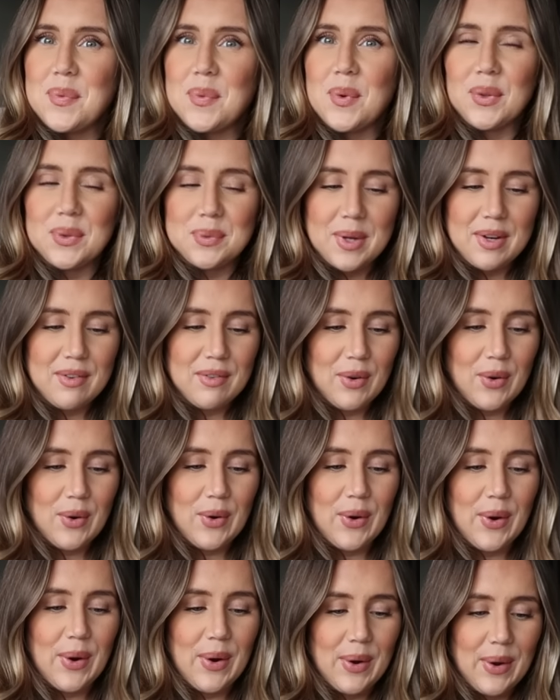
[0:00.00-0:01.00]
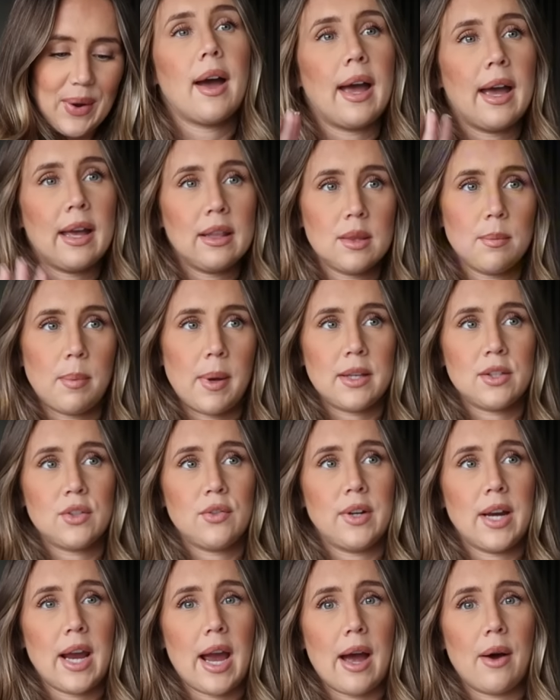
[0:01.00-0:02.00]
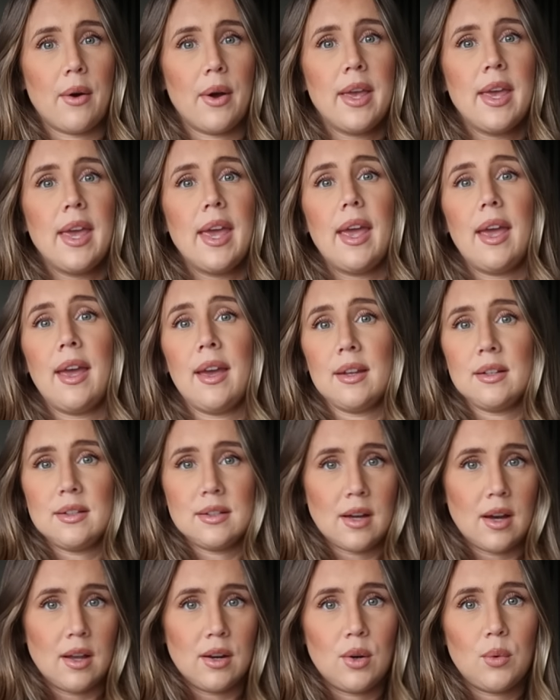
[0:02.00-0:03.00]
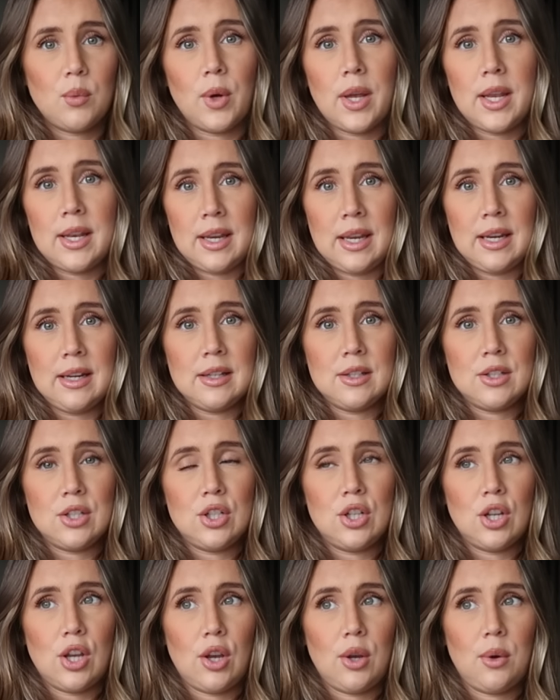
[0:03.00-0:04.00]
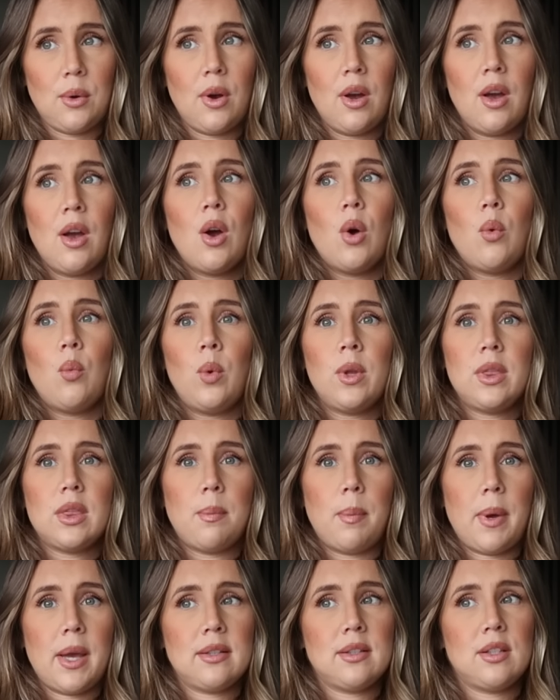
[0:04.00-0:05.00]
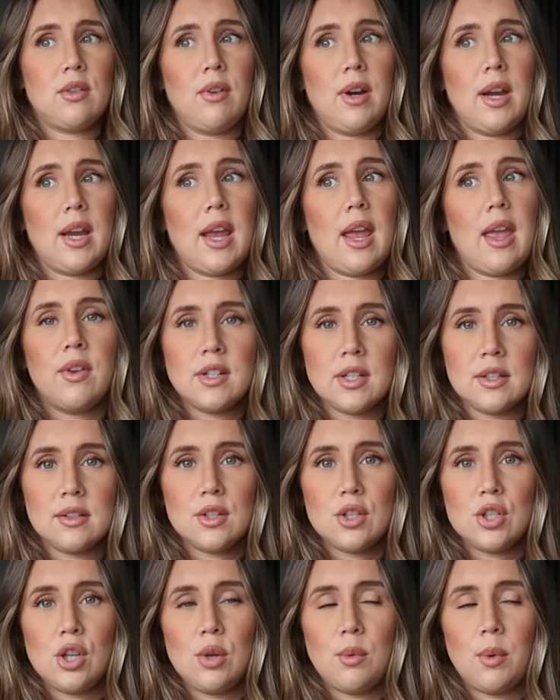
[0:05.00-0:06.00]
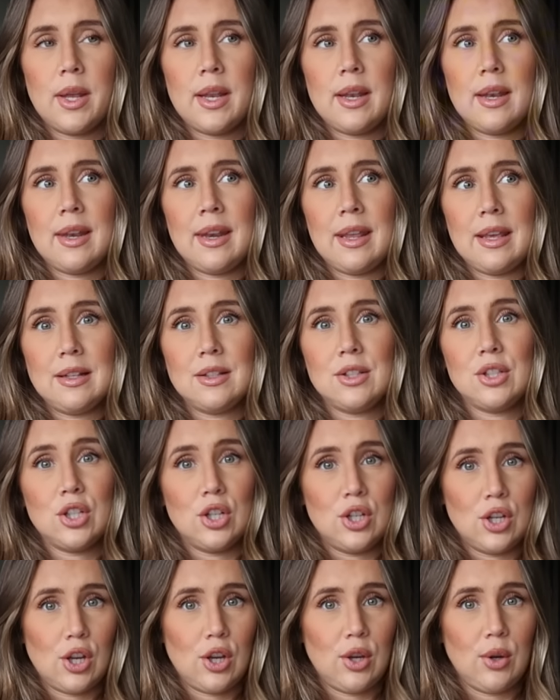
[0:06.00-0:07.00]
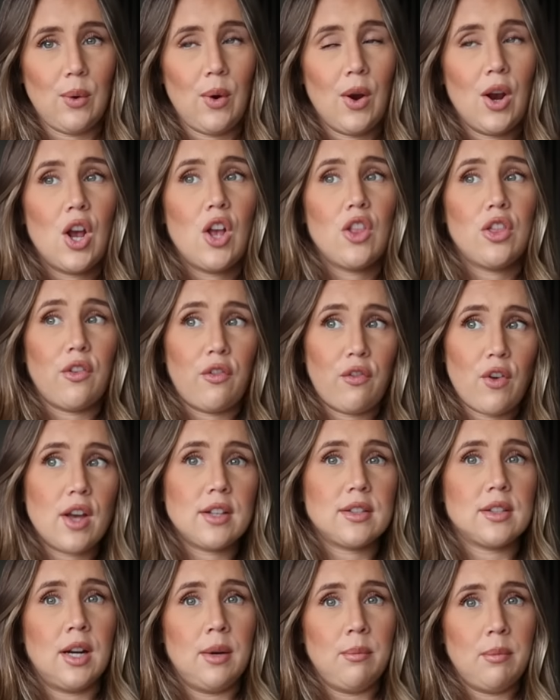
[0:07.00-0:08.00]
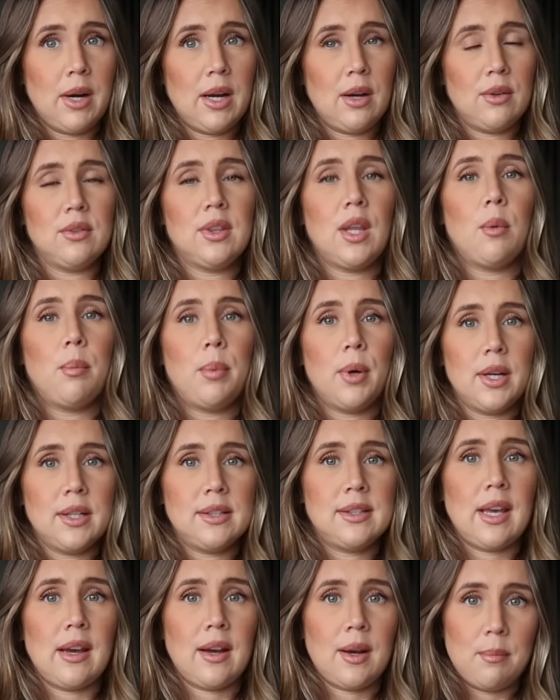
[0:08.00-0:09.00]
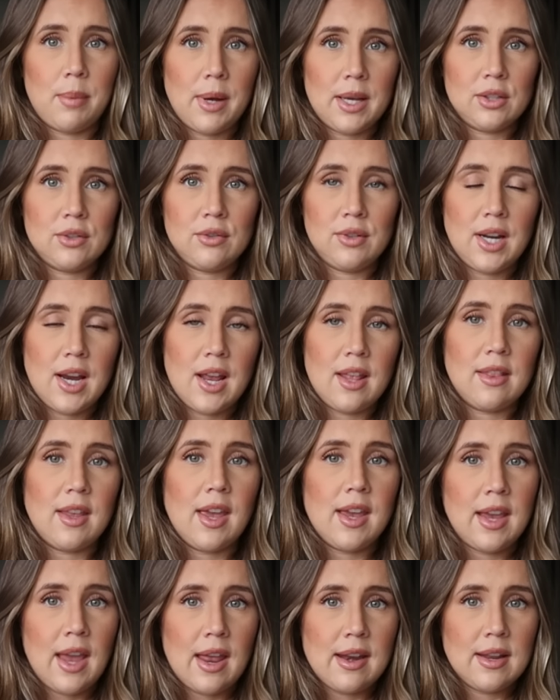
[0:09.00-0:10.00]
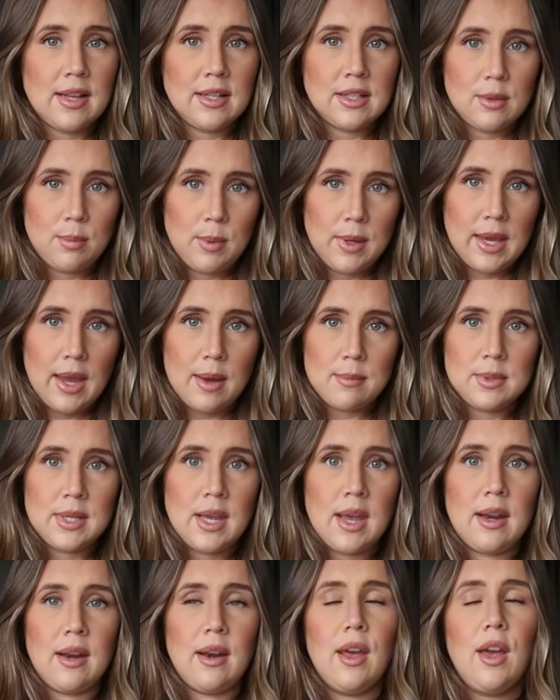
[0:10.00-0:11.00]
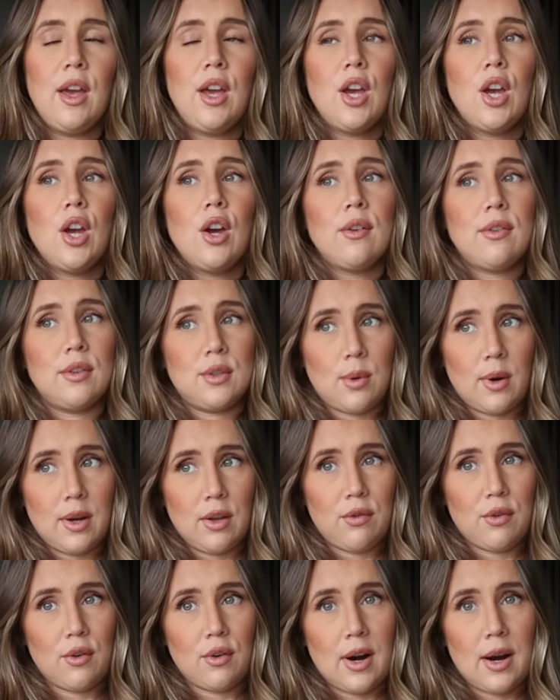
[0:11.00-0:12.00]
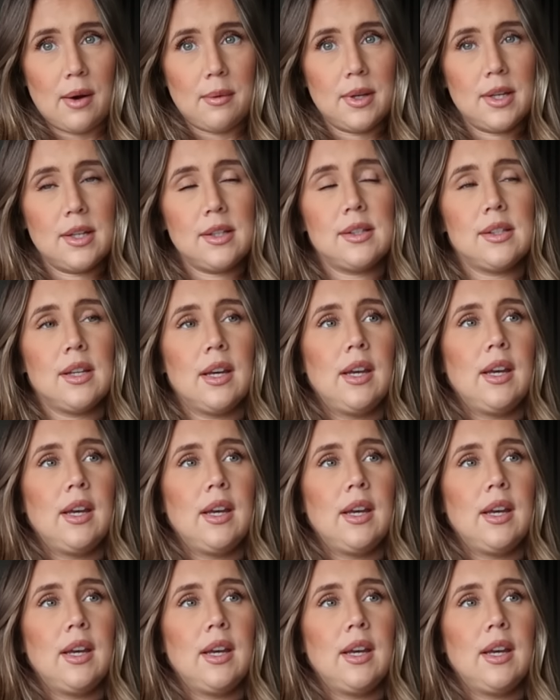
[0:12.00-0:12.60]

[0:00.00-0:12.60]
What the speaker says: Was we wrong? I had the pessary out. It had done what it needed to do. With the pessary, if it doesn't do what it needs to do the first time around, they'll put a second pessary in that again needs to be kept in for 24 hours.